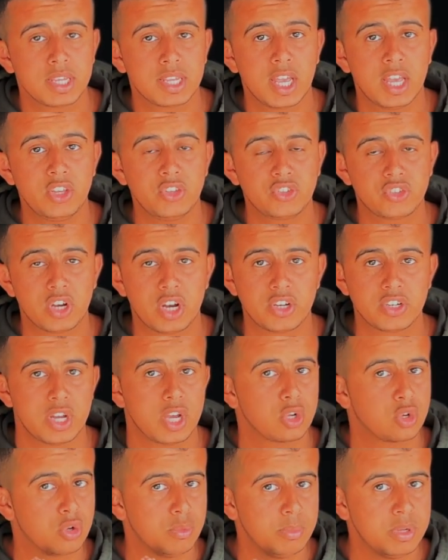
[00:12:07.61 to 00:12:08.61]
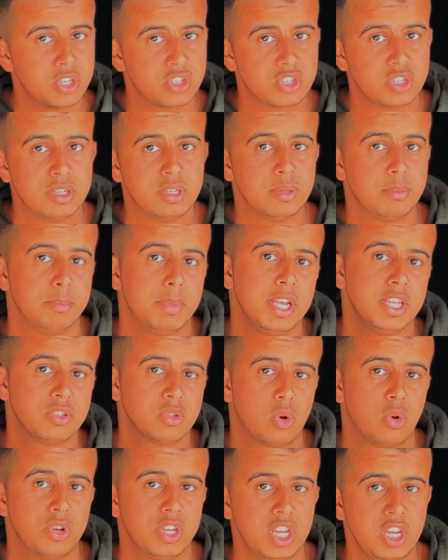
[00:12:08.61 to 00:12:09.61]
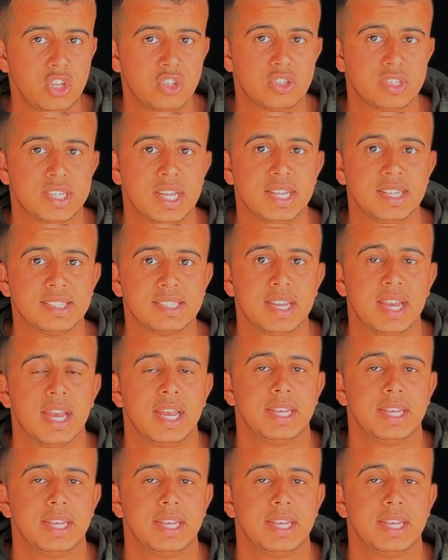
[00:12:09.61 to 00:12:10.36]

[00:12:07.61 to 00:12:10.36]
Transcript: can charge a commission based on each sale